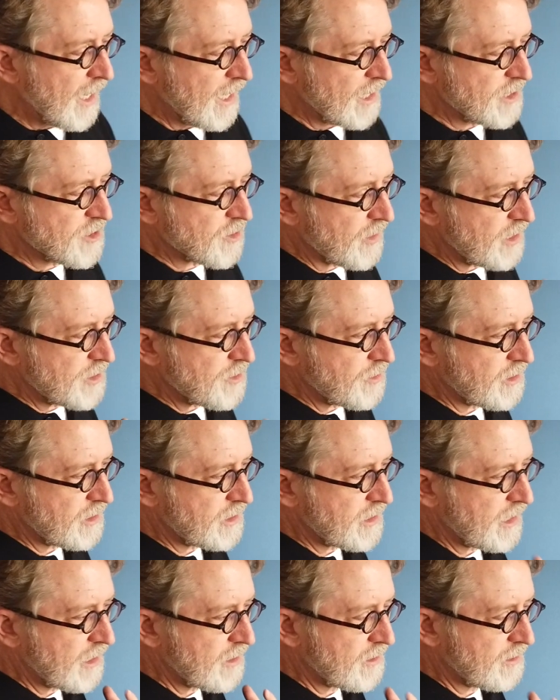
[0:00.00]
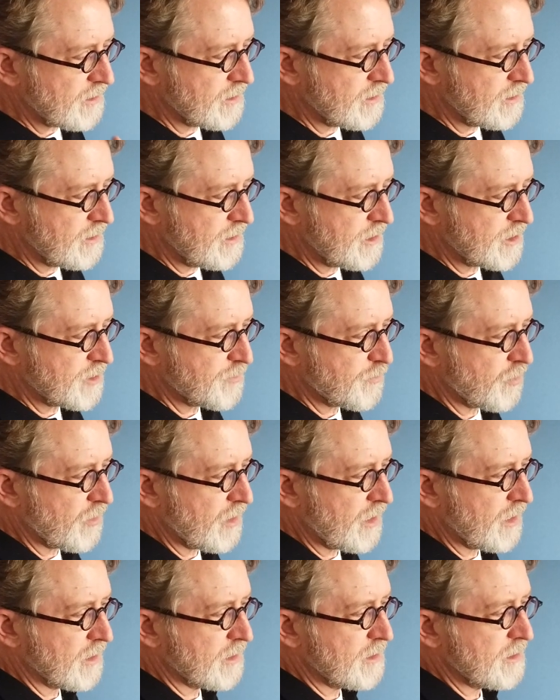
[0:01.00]
And so as you can tell, this
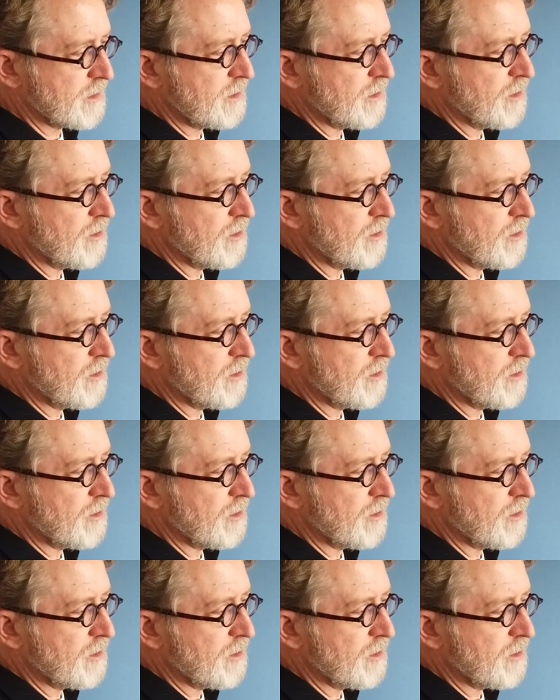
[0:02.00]
product is an